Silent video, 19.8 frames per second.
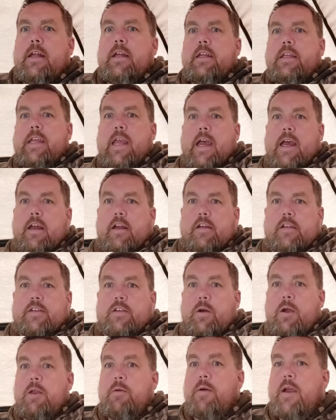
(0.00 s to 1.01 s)
Yeah,
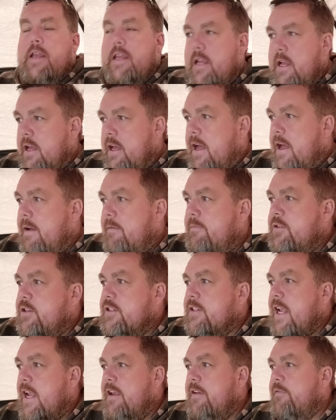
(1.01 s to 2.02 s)
so anyway,
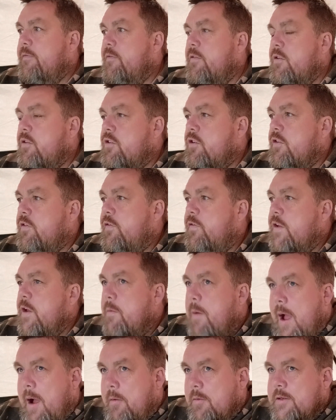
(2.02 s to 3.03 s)
just had a good
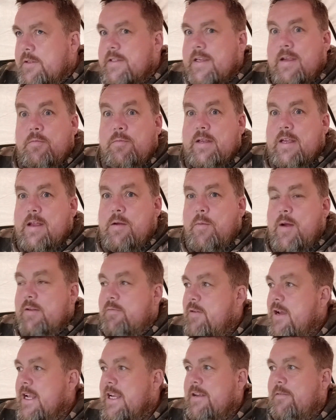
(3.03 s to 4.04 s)
few hours. It went
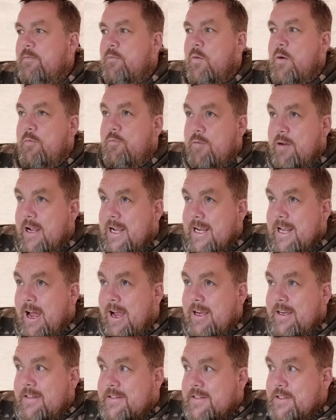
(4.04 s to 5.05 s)
really
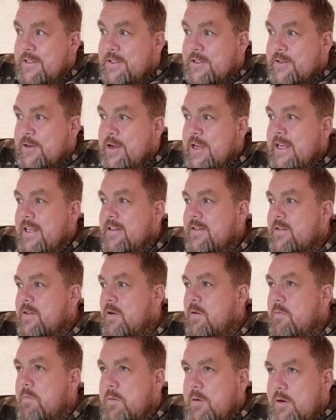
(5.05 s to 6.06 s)
nice and sunny and
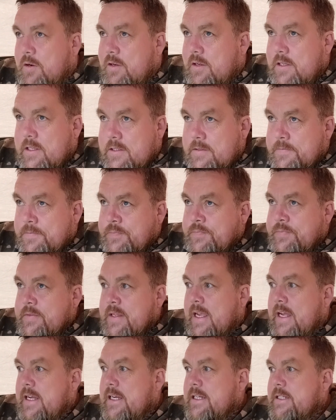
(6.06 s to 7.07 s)
stuff, but
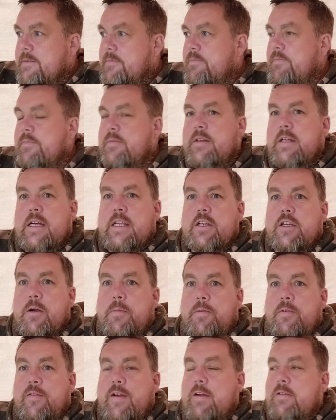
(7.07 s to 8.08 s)
had a
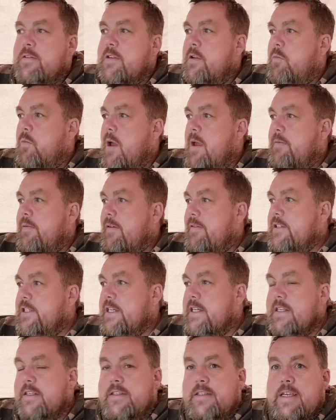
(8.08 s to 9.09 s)
couple of hours on the whip, as you
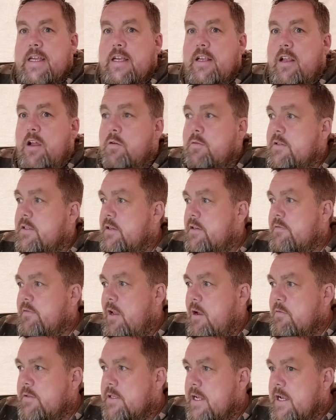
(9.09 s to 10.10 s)
can see. Loads
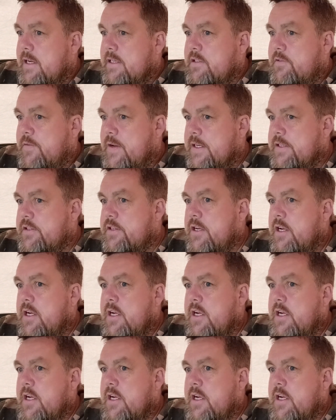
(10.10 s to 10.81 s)
of nice fish.